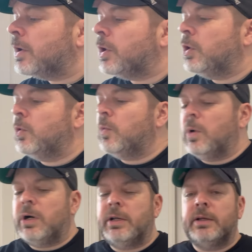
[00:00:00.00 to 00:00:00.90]
you
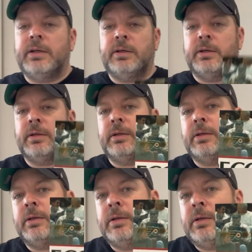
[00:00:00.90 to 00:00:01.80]
won
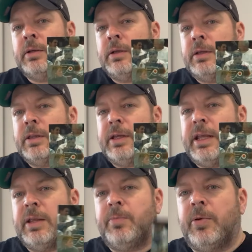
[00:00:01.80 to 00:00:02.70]
the
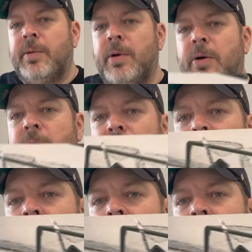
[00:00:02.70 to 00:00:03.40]
Keith Primo